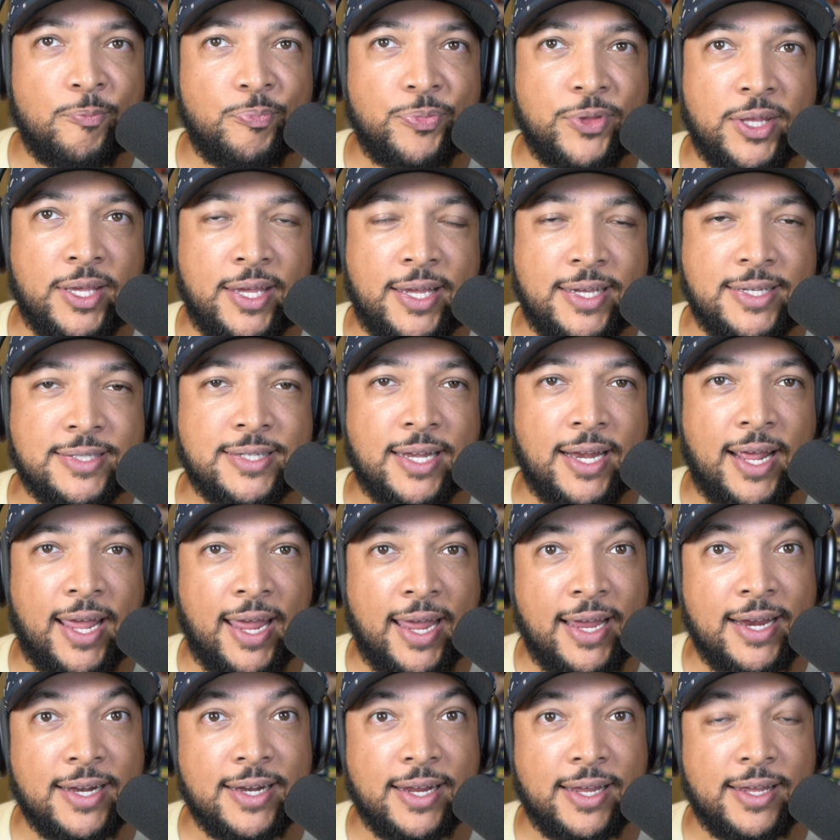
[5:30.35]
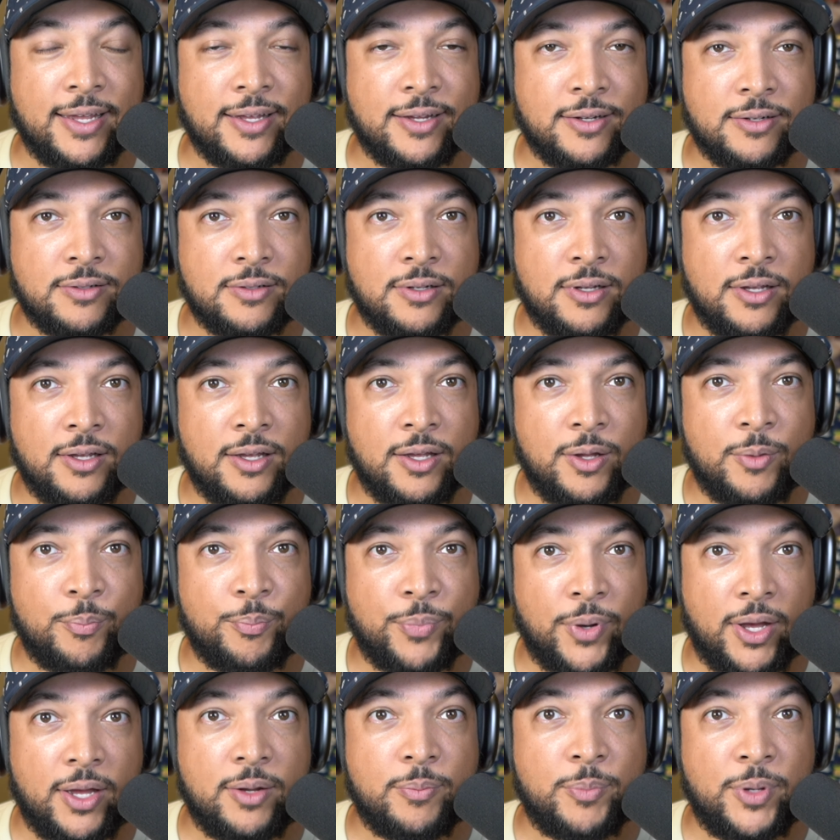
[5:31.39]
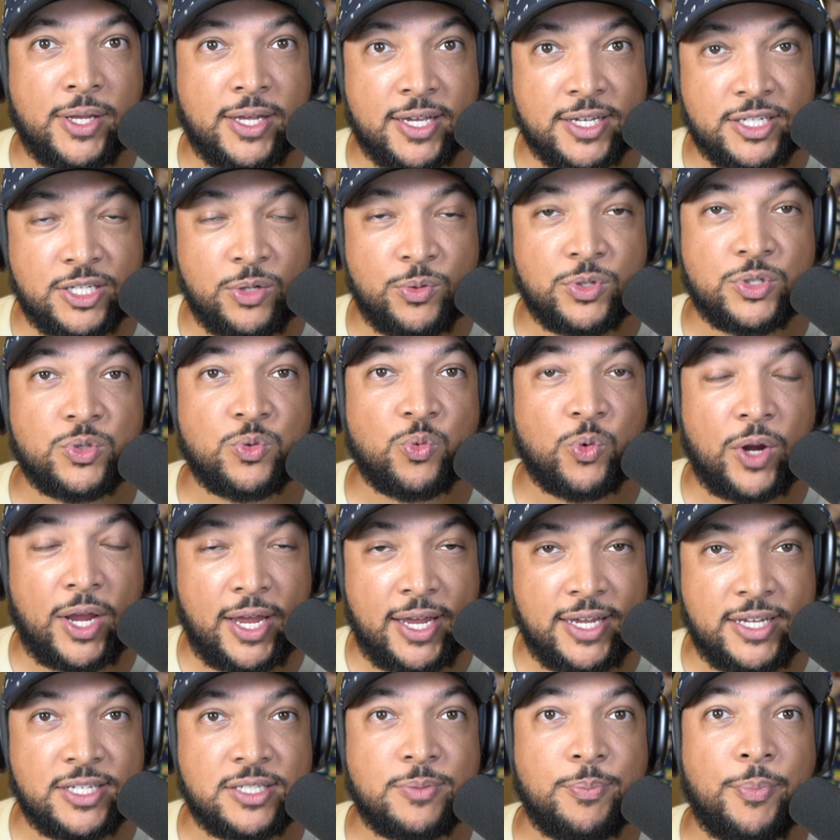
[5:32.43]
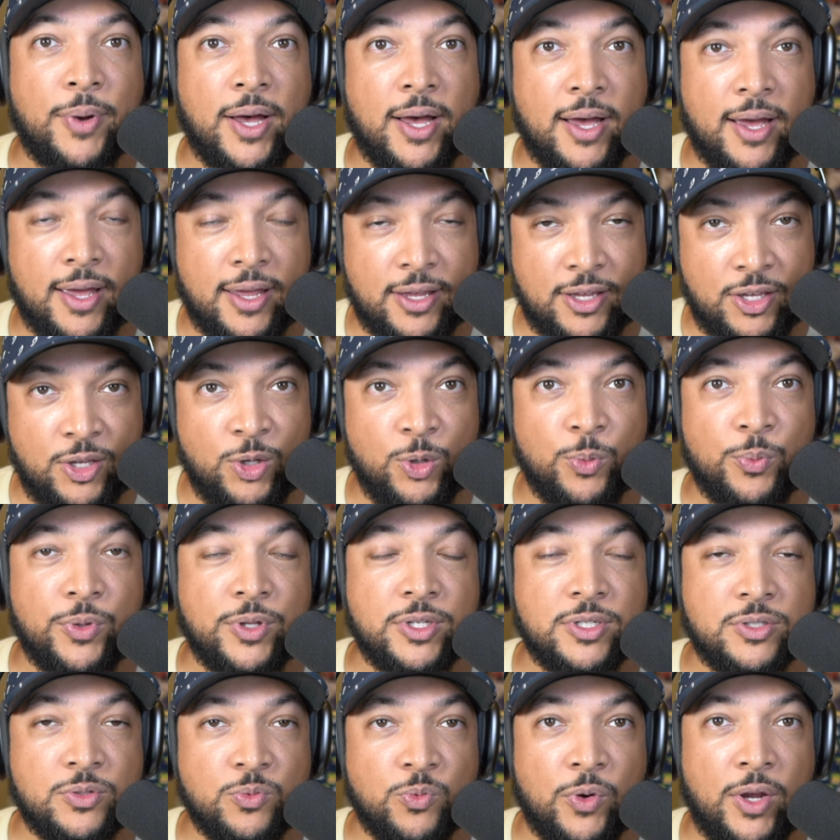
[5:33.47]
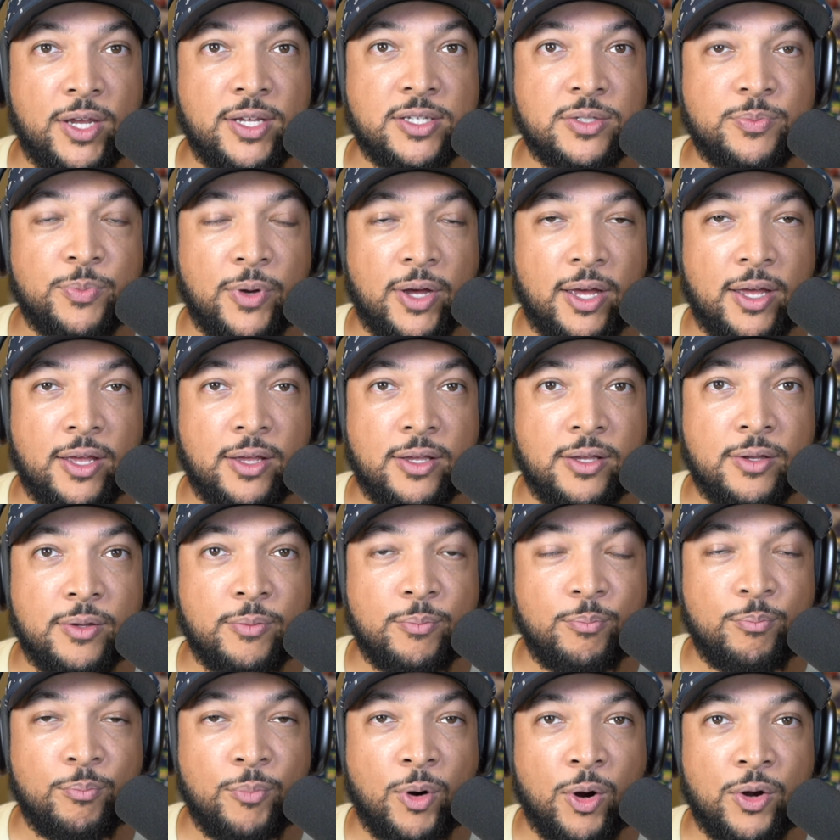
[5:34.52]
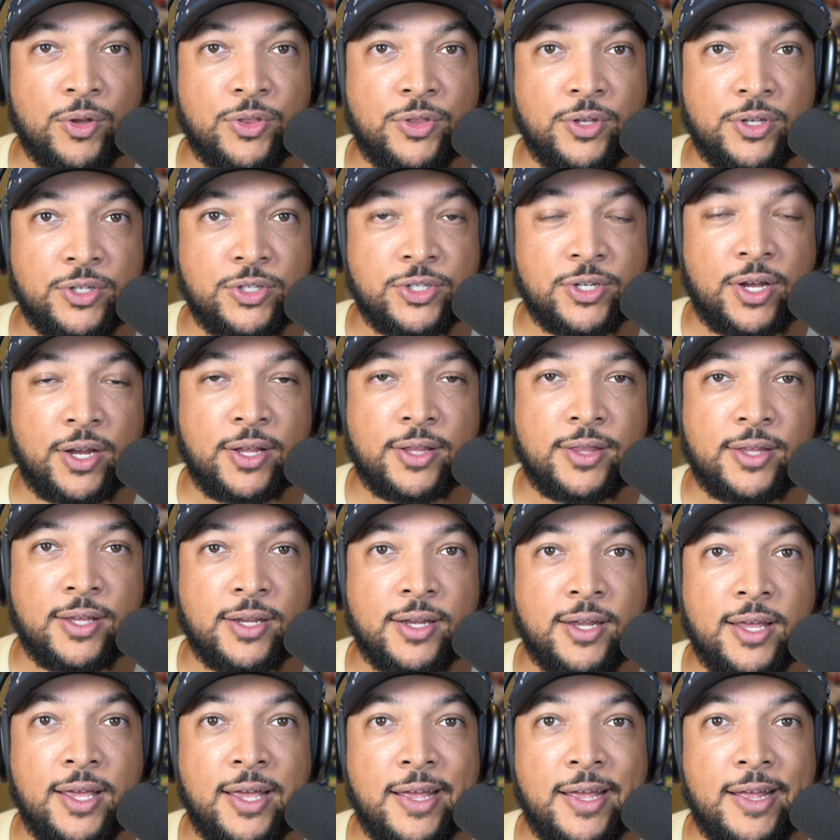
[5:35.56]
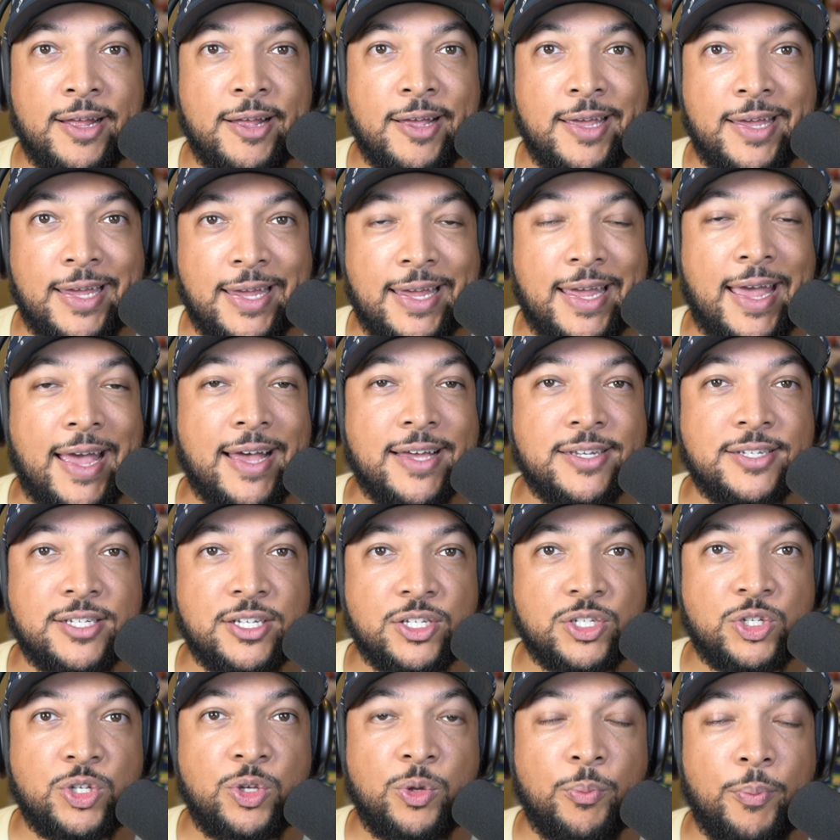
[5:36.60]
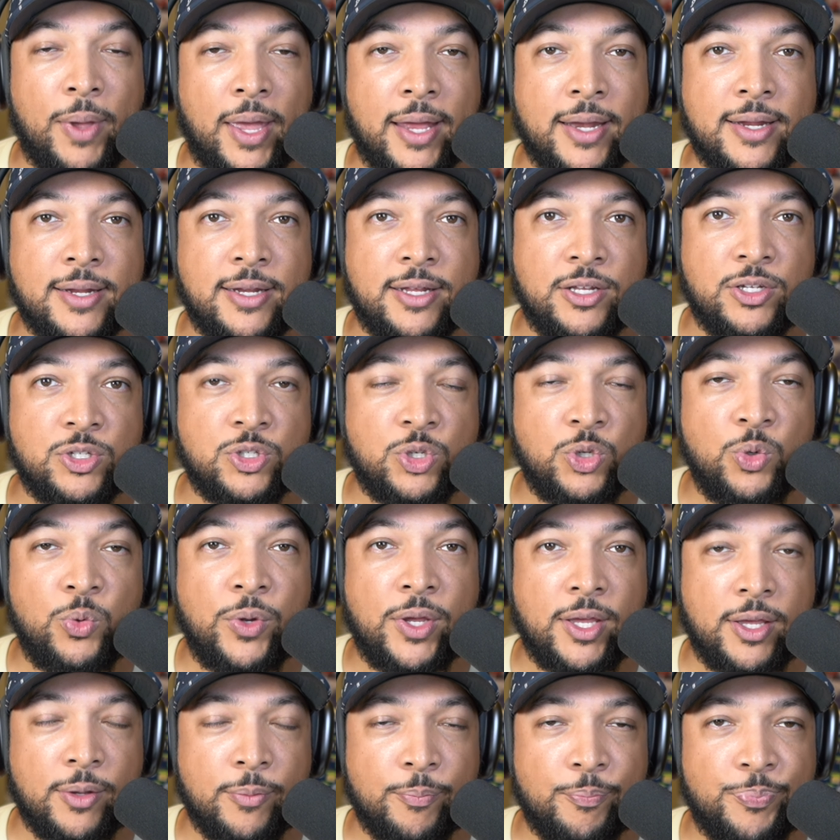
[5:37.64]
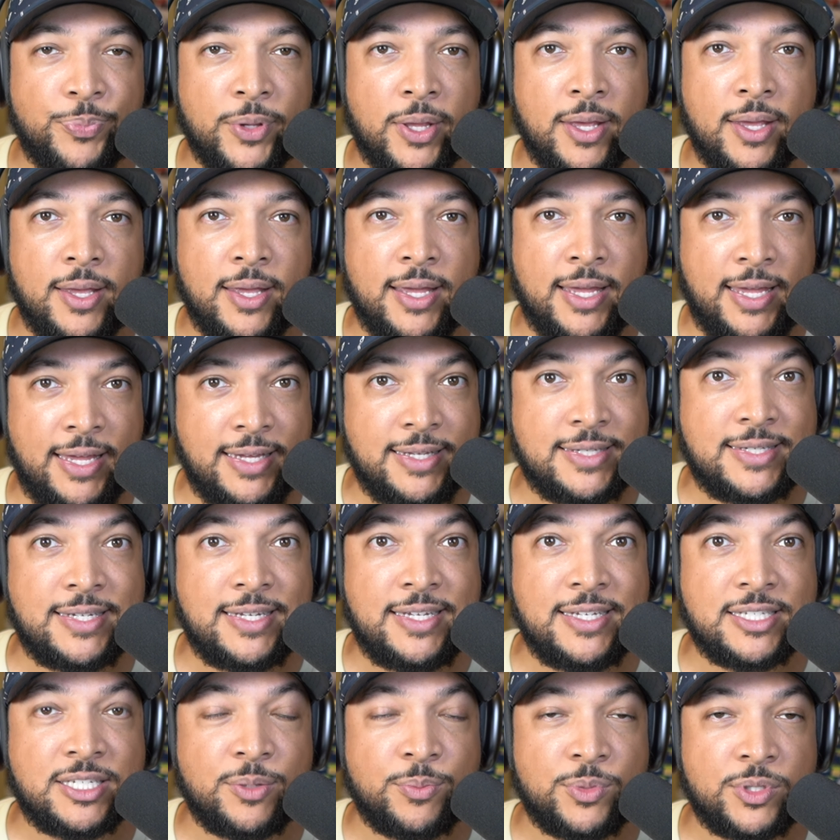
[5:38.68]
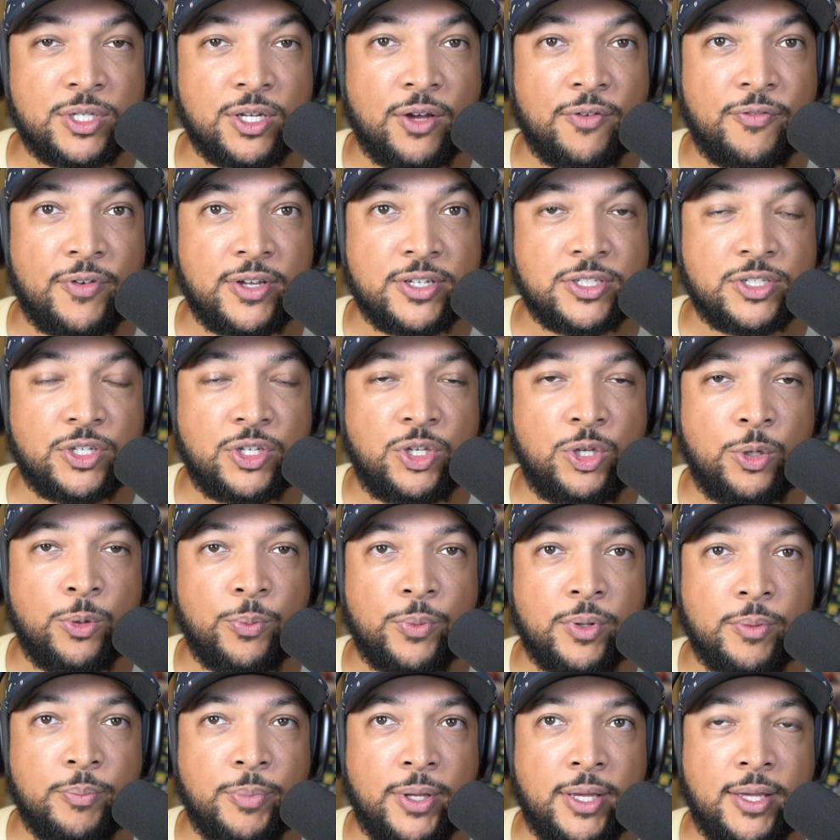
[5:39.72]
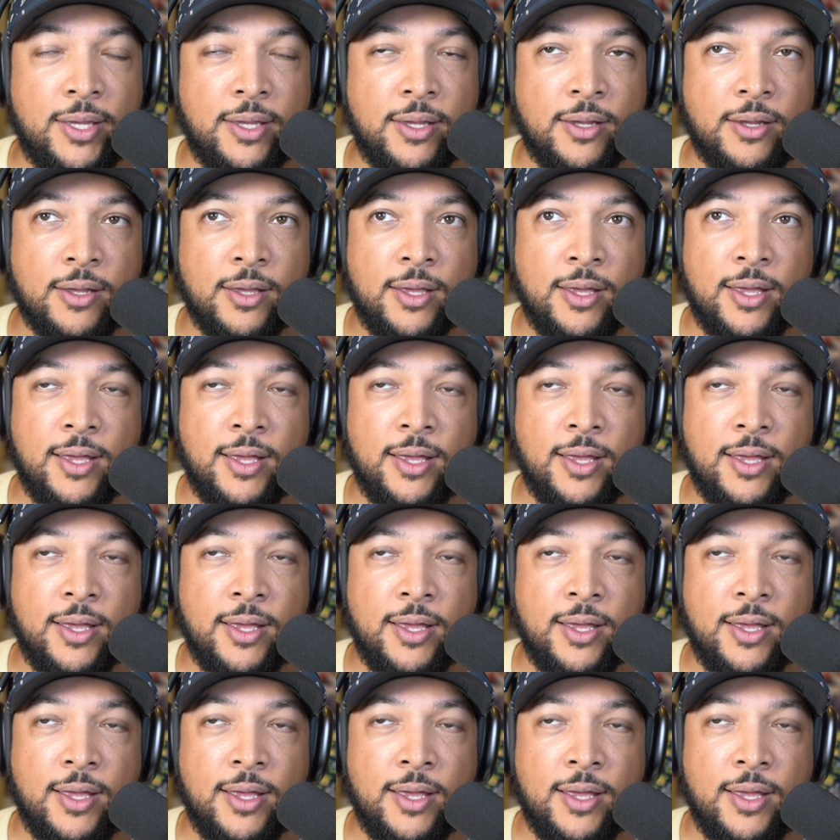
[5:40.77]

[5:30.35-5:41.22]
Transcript: He's an alien, but because he was raised by humans, raised by Martha and Jonathan, he has this humanity to him. He sees himself as a human being.